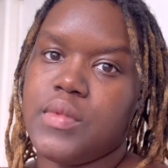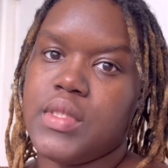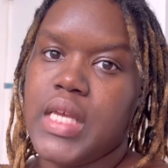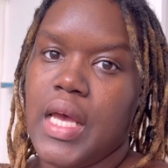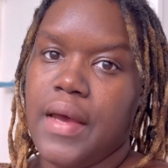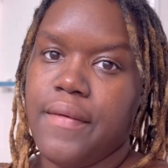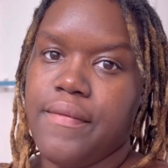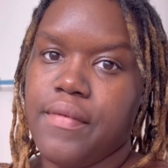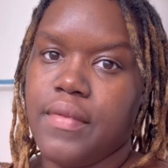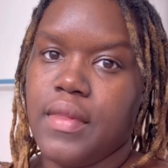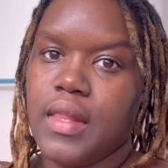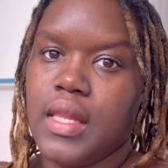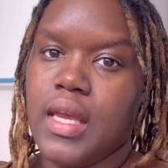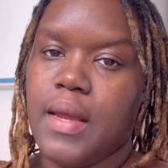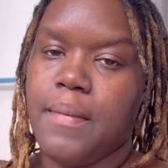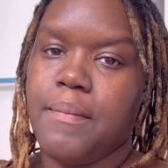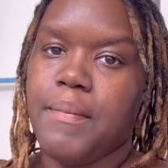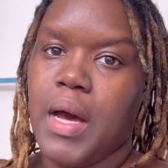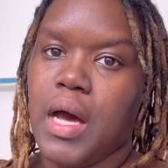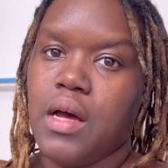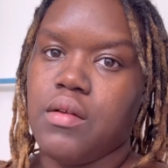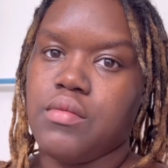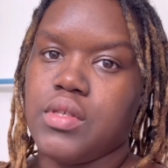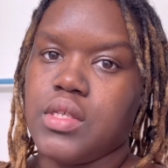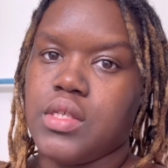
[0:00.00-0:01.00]
definitely
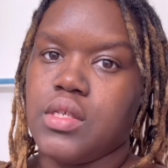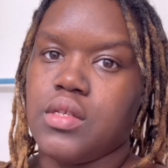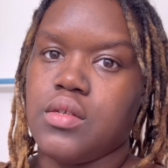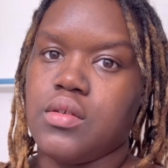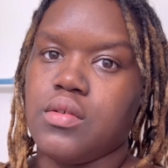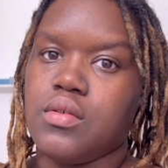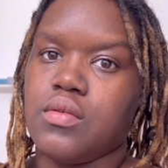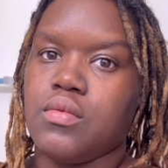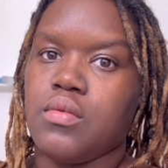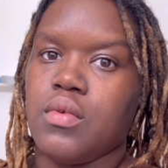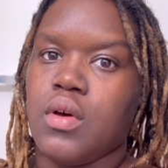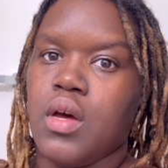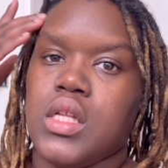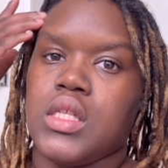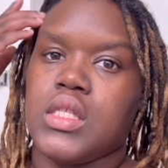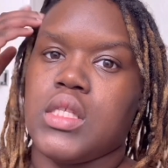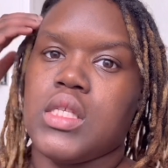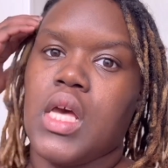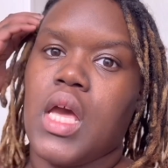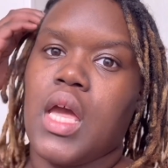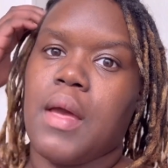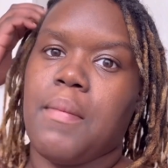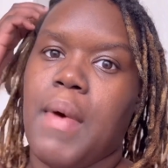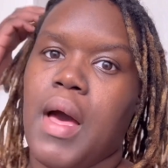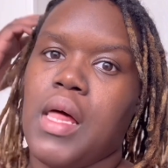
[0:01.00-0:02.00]
about to
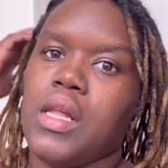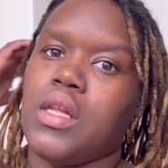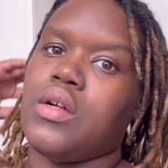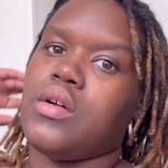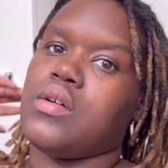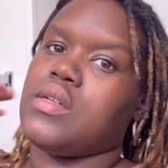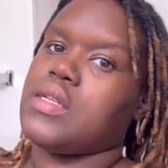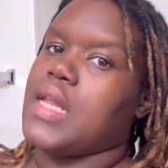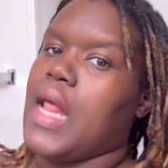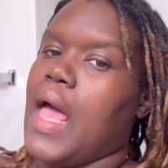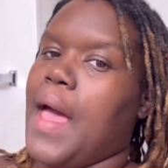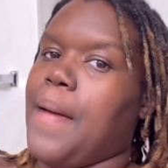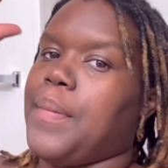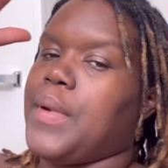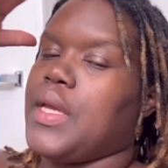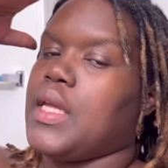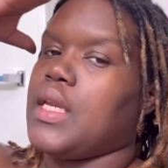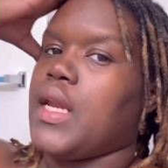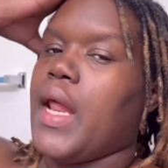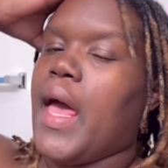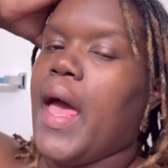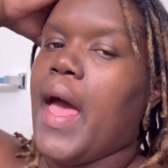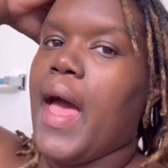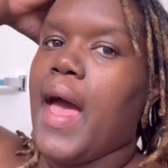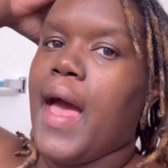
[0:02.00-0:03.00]
take my little nappy
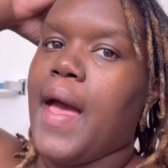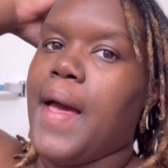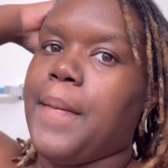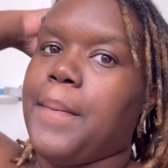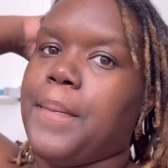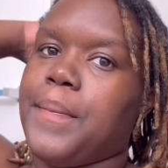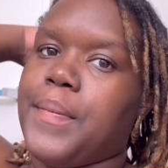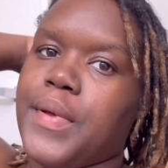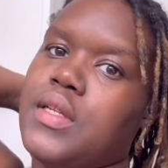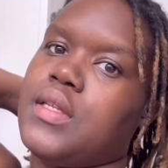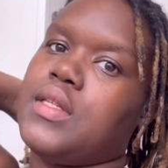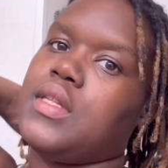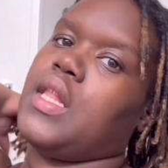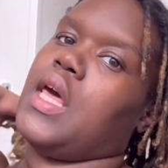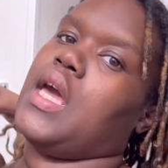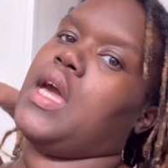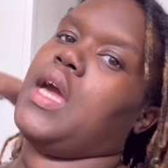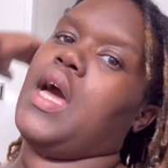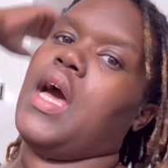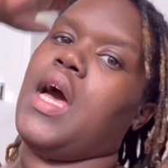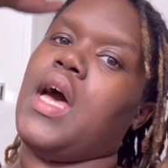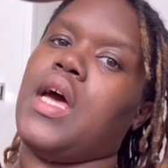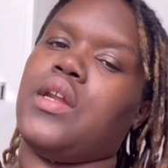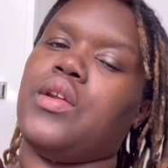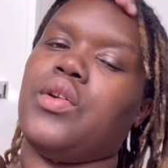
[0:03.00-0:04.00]
nap like
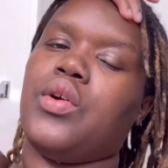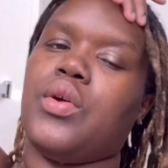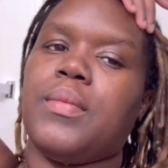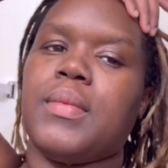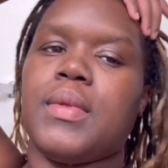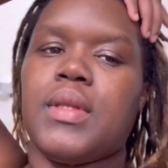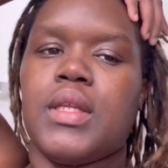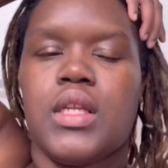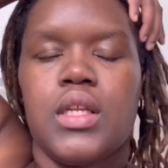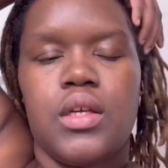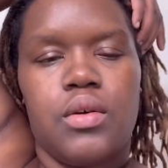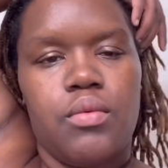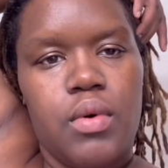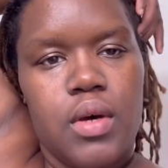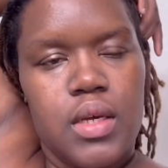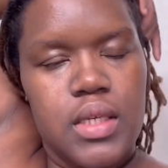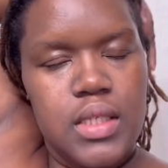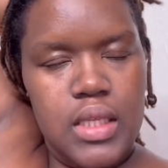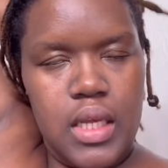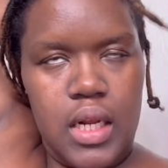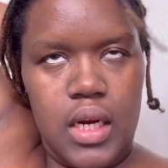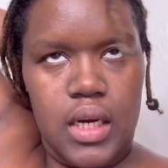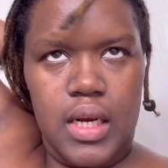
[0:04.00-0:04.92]
I normally do. Well, it's not a